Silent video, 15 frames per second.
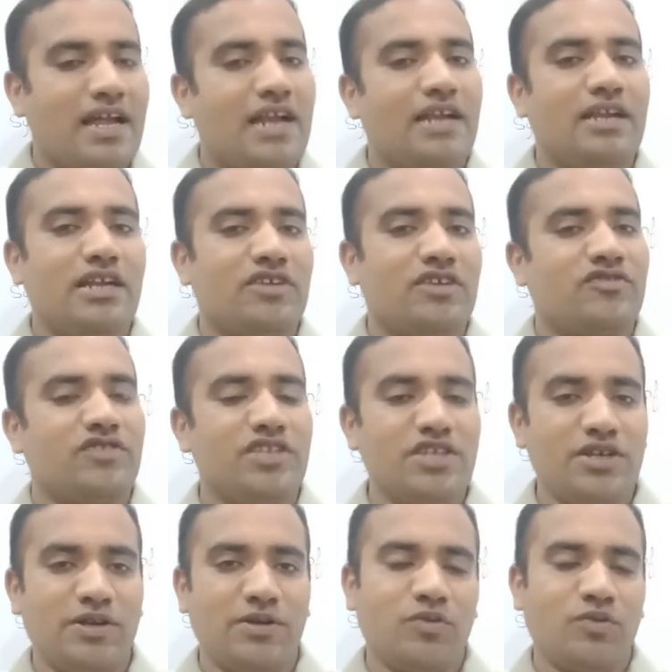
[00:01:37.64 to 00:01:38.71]
And let's
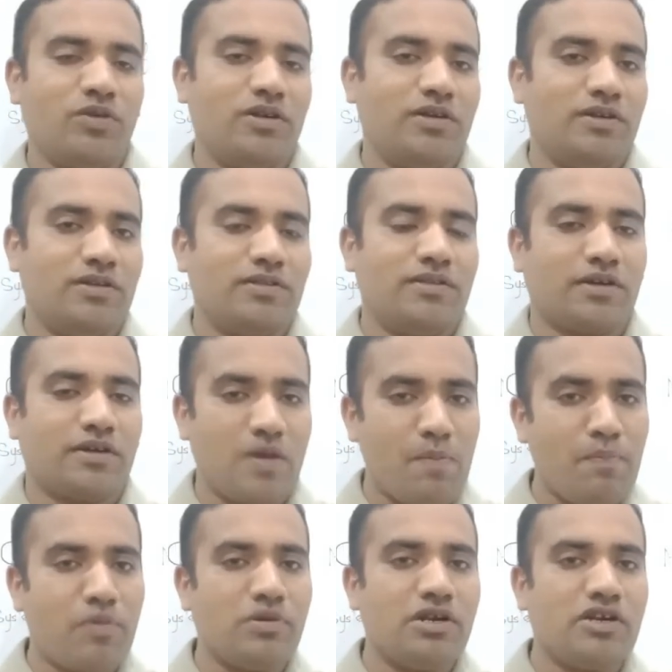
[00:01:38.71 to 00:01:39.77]
see toward the
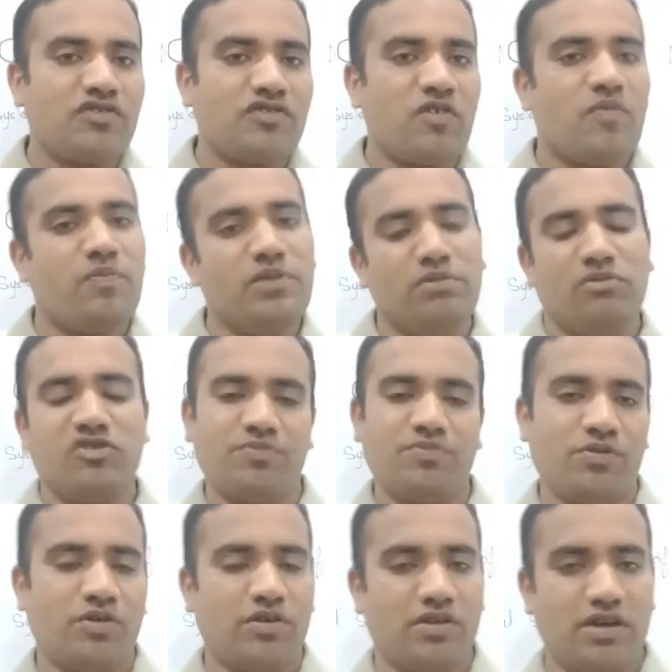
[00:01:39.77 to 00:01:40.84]
components of minimalist
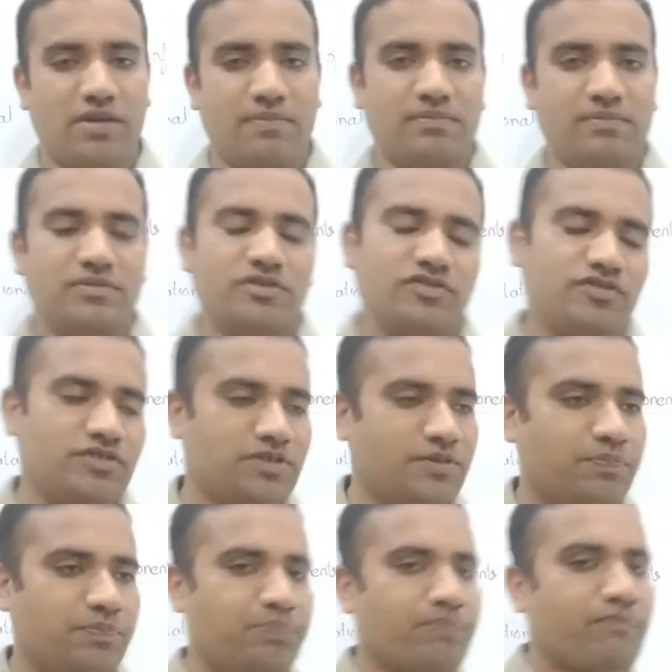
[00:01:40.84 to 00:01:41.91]
program.
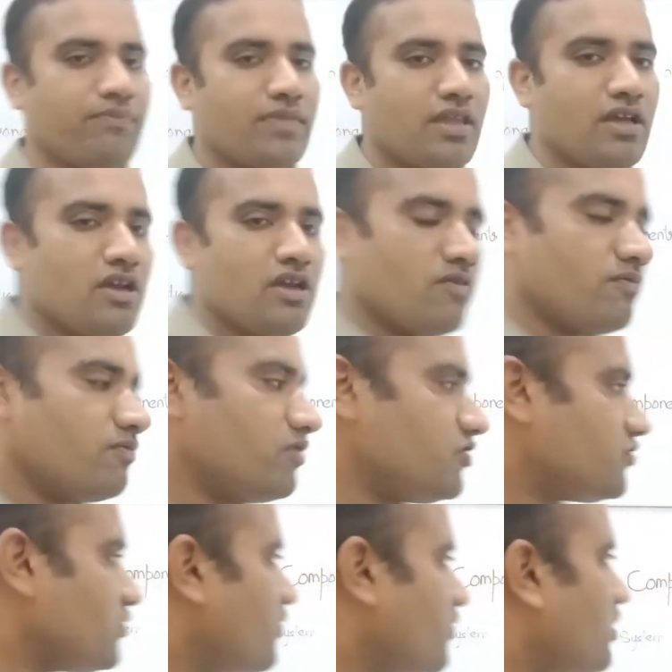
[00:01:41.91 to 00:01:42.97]
See,
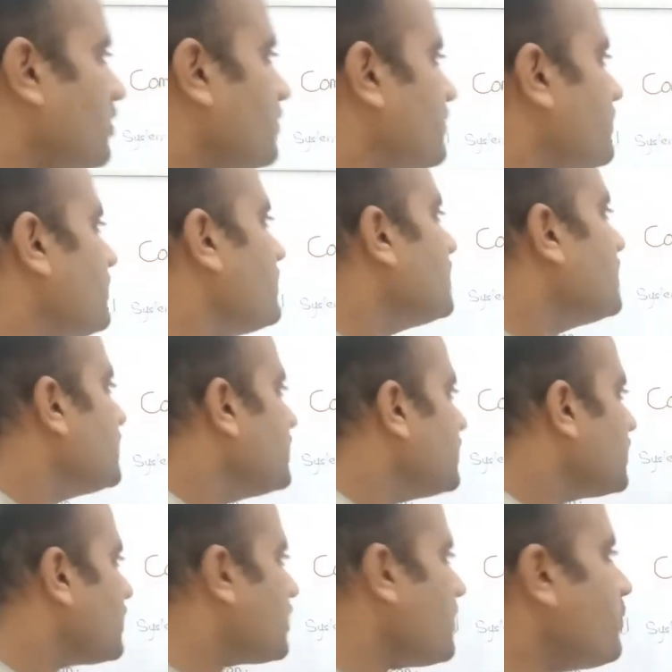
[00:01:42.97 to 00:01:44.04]
first of all,
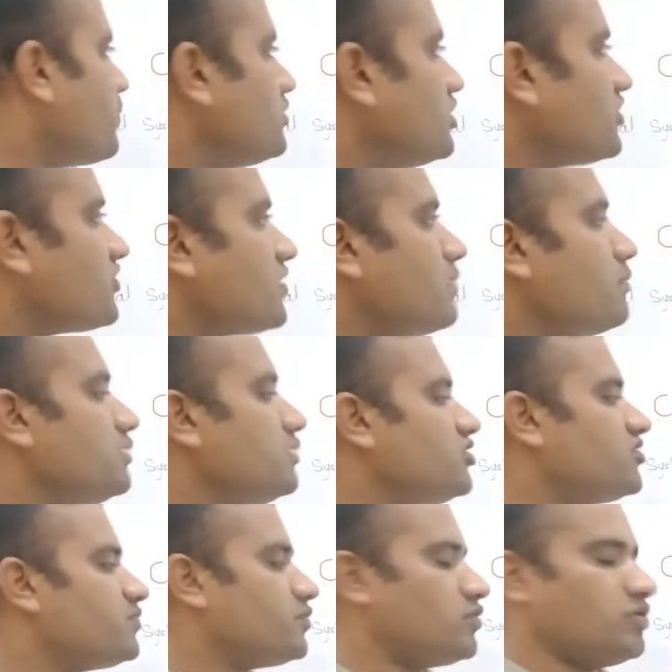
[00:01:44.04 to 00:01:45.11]
components of
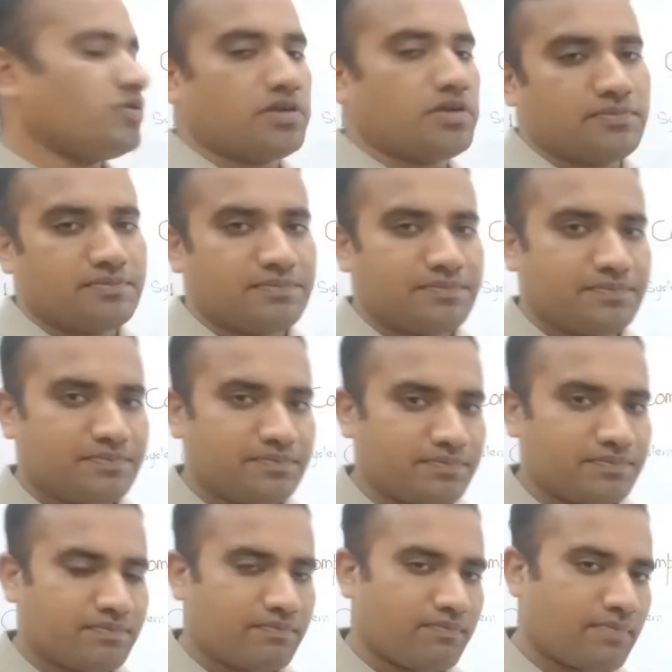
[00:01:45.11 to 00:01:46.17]
minimalist program.
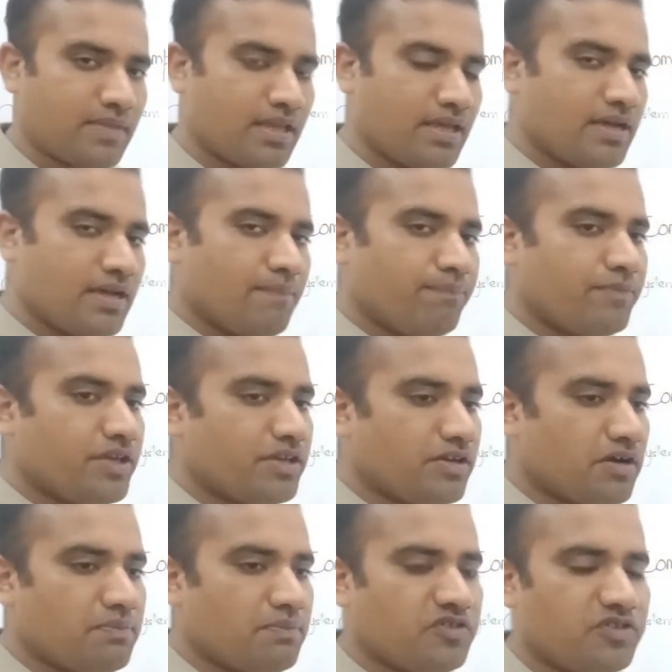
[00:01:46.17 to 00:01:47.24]

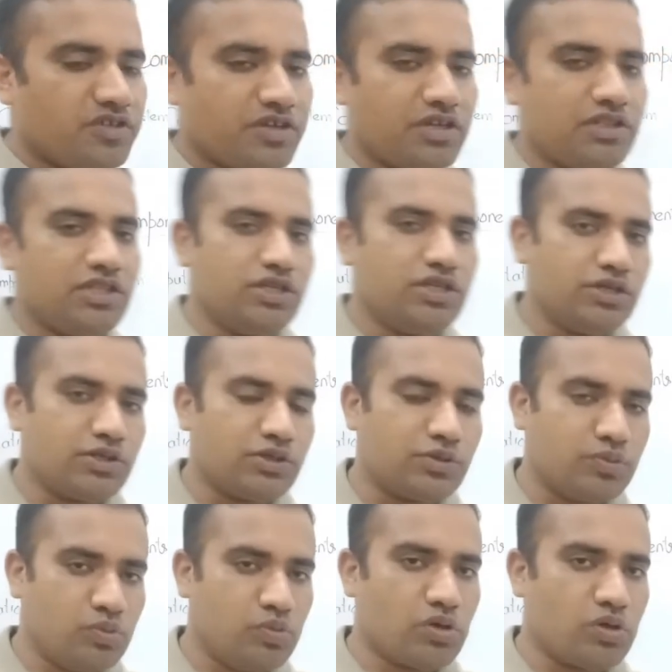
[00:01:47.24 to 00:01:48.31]
There are basically
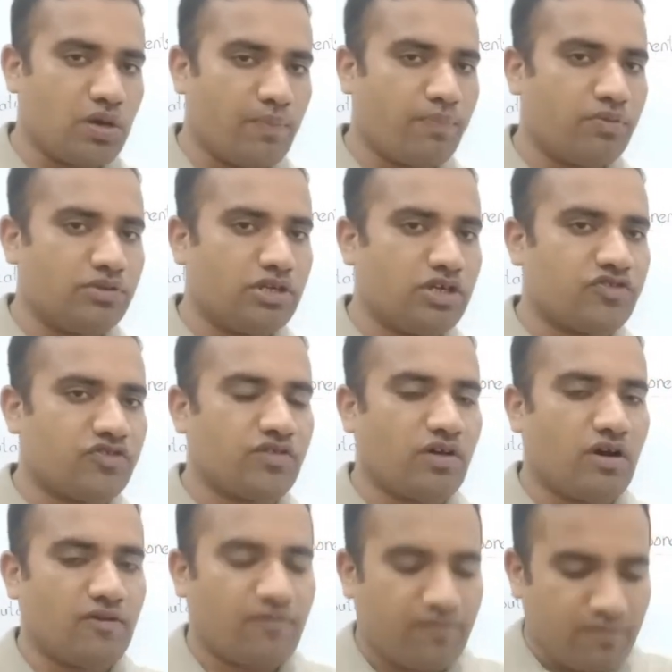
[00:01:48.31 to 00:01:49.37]
two components
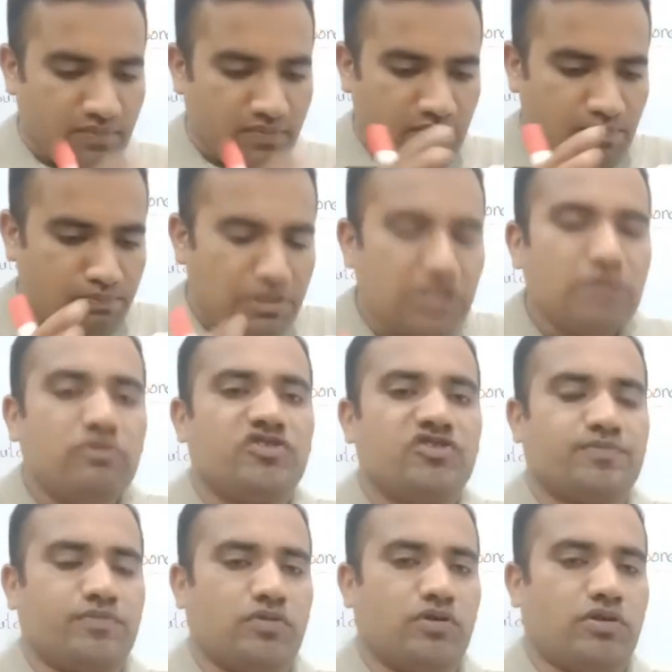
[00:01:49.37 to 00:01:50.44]
of
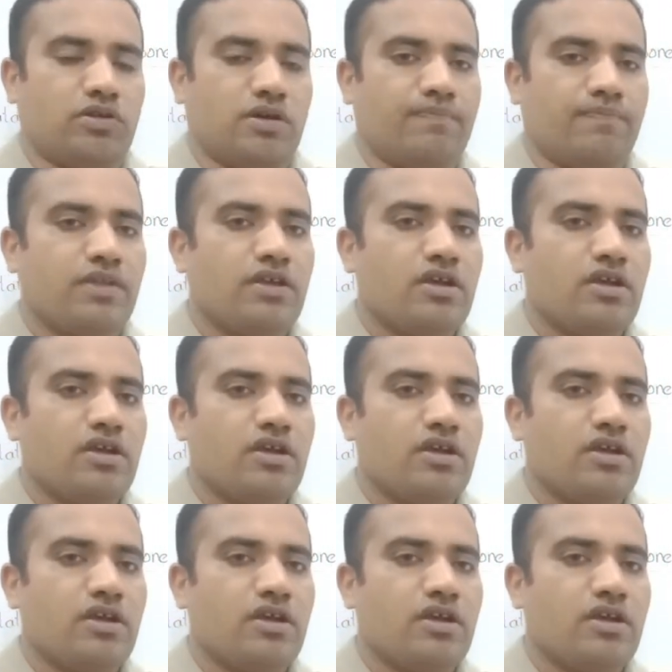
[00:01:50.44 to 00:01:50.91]
minimalist program.